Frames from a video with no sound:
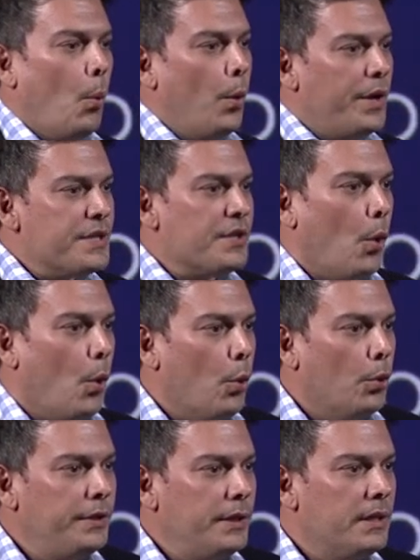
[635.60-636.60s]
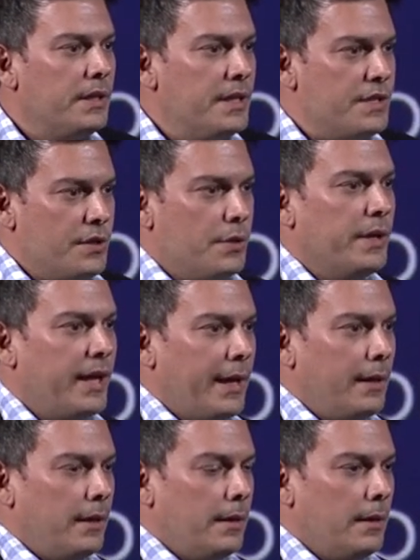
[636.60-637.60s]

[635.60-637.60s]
what is old is new again.